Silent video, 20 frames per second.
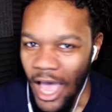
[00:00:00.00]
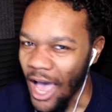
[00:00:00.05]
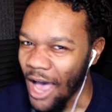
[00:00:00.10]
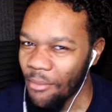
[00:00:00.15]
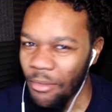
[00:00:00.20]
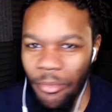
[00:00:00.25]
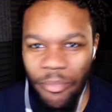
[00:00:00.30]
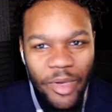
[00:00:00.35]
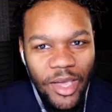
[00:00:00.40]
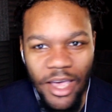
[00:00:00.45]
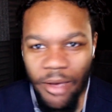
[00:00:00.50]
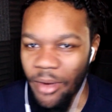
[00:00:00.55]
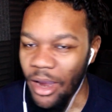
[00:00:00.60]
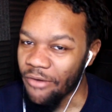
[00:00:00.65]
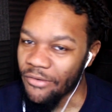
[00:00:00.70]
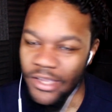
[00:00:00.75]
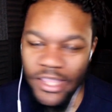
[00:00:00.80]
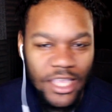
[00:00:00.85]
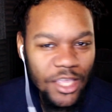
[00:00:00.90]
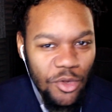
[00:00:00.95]
I'm gonna pick up
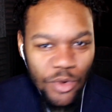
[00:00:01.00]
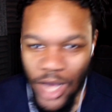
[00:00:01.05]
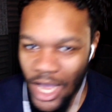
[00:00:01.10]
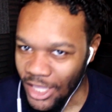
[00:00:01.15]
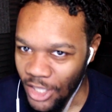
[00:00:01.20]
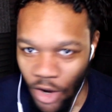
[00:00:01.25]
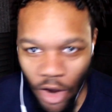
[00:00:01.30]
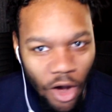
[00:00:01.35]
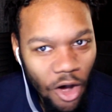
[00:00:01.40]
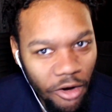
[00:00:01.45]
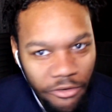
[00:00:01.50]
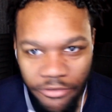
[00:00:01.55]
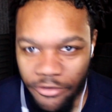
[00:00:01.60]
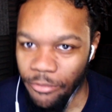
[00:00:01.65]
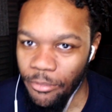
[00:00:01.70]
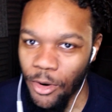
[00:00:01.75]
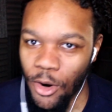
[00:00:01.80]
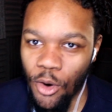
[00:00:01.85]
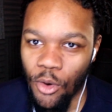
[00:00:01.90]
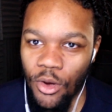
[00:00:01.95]
everything you got to
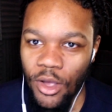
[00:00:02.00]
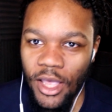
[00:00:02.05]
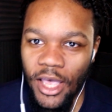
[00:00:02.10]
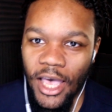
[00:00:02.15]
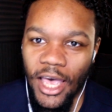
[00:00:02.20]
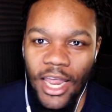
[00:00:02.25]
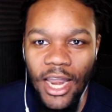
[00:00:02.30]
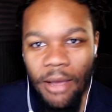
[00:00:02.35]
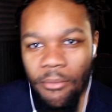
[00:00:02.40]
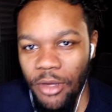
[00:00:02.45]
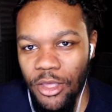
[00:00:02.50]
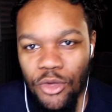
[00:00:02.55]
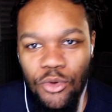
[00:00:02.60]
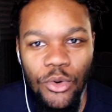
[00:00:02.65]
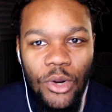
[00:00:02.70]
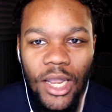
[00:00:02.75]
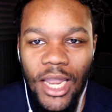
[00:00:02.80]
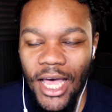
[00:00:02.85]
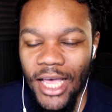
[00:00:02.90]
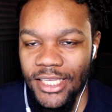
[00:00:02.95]
offer, bro, and I'm gonna
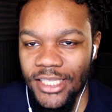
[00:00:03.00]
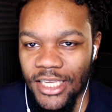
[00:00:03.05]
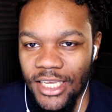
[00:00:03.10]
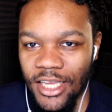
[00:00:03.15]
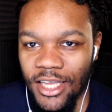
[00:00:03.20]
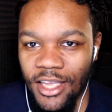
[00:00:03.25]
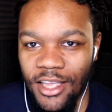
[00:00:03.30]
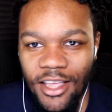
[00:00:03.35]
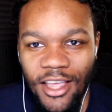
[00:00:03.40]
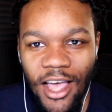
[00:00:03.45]
utilize it.